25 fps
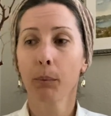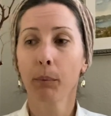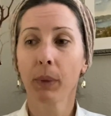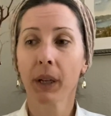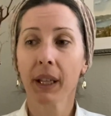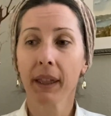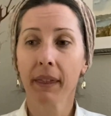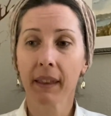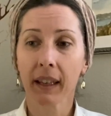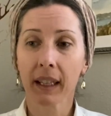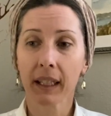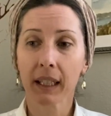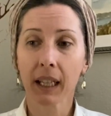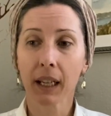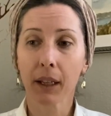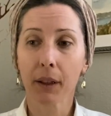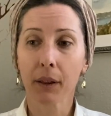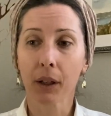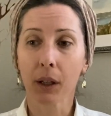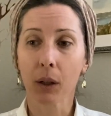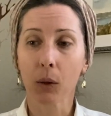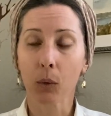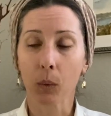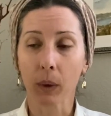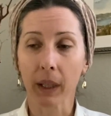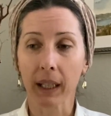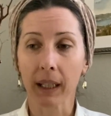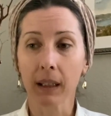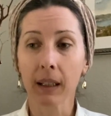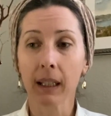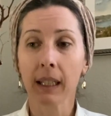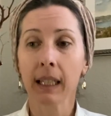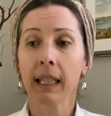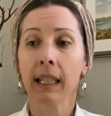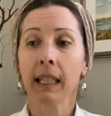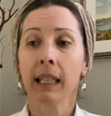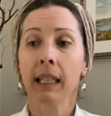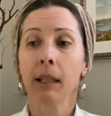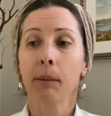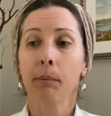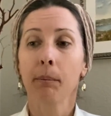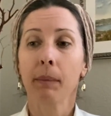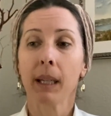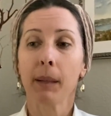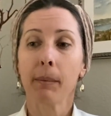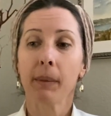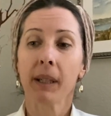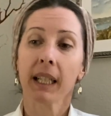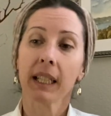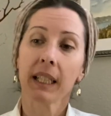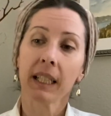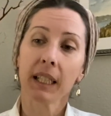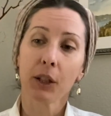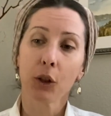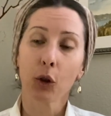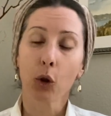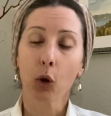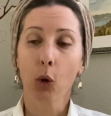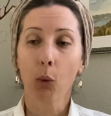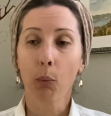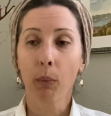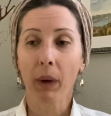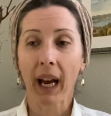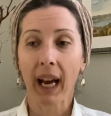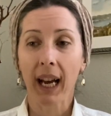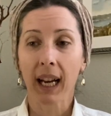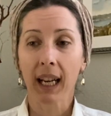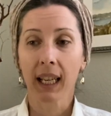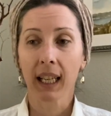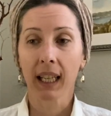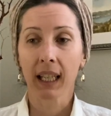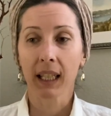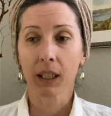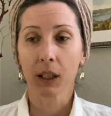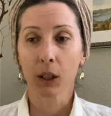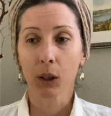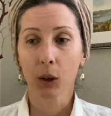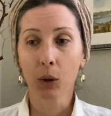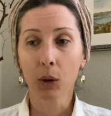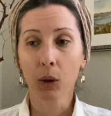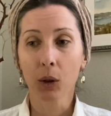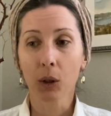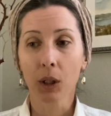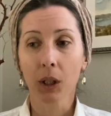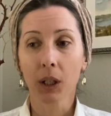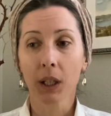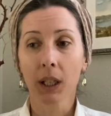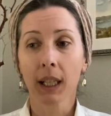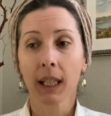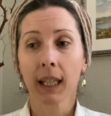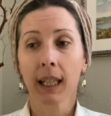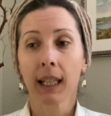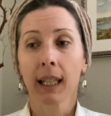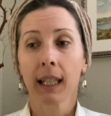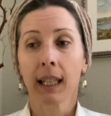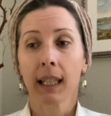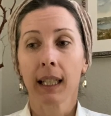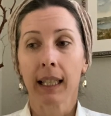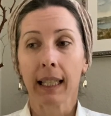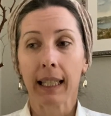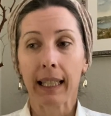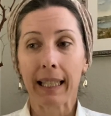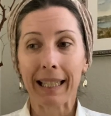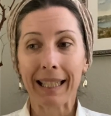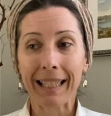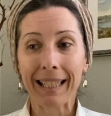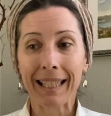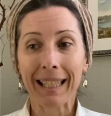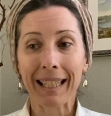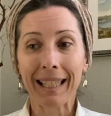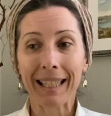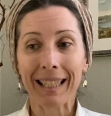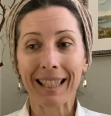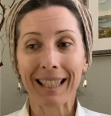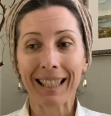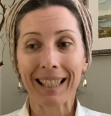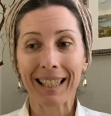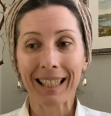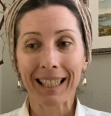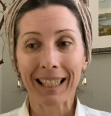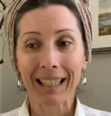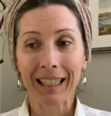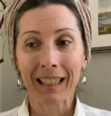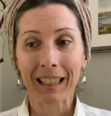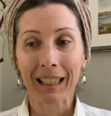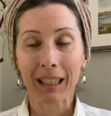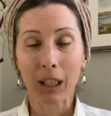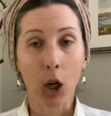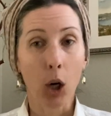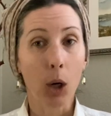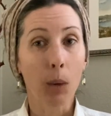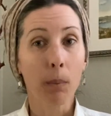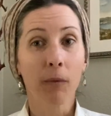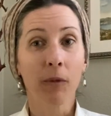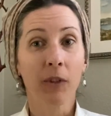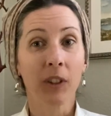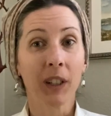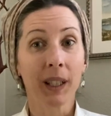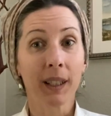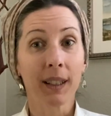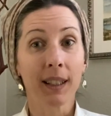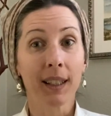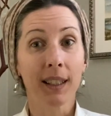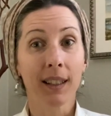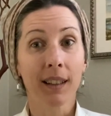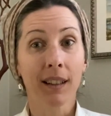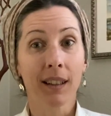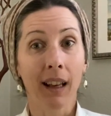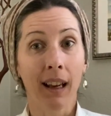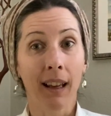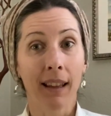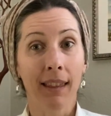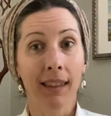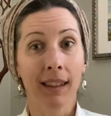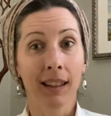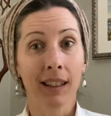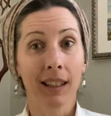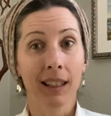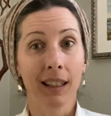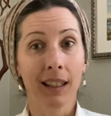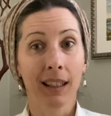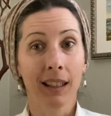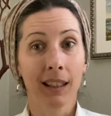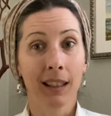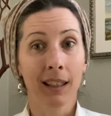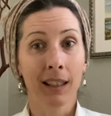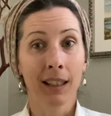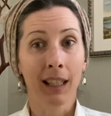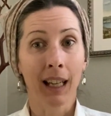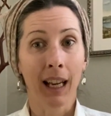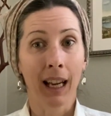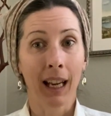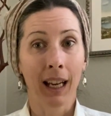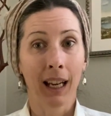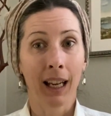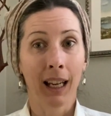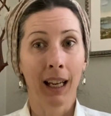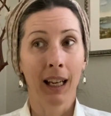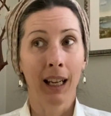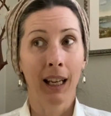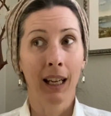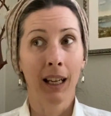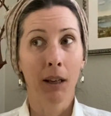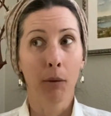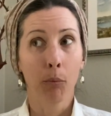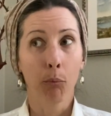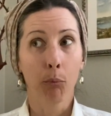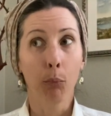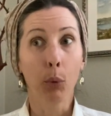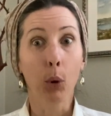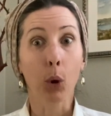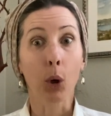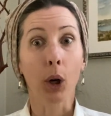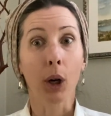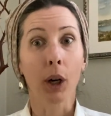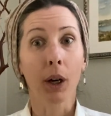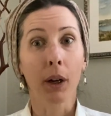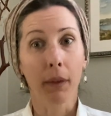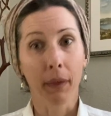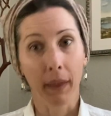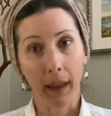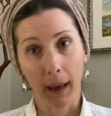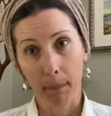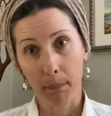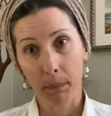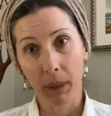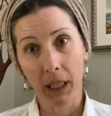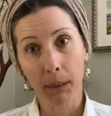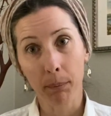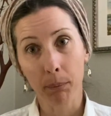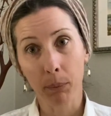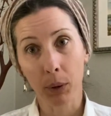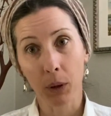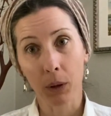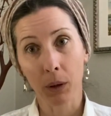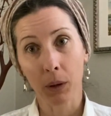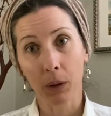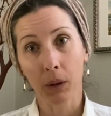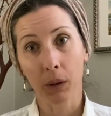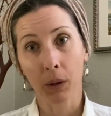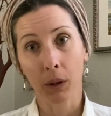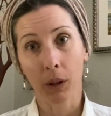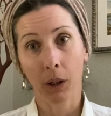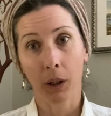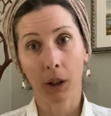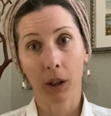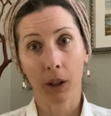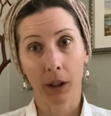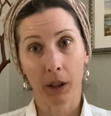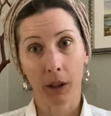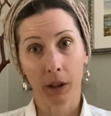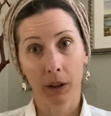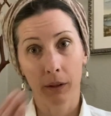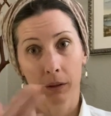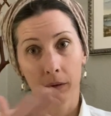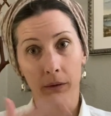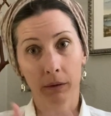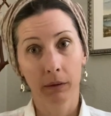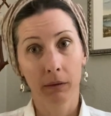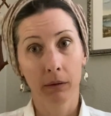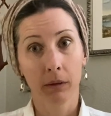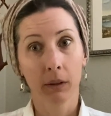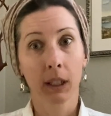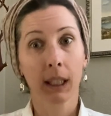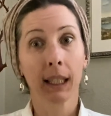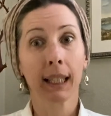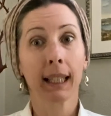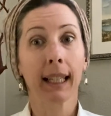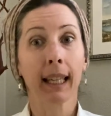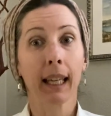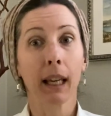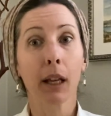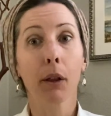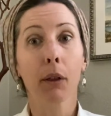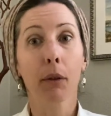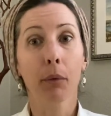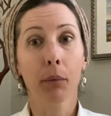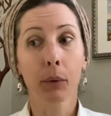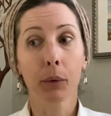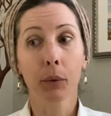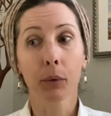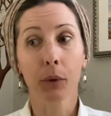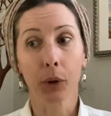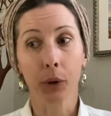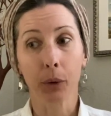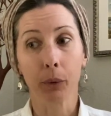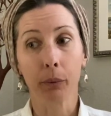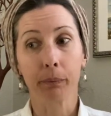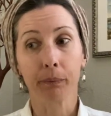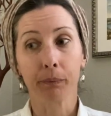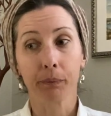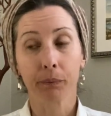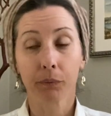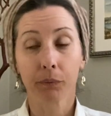But then I thought, well, maybe I need to go back and look. Is it still obvious that this is a book that people are clicking through to.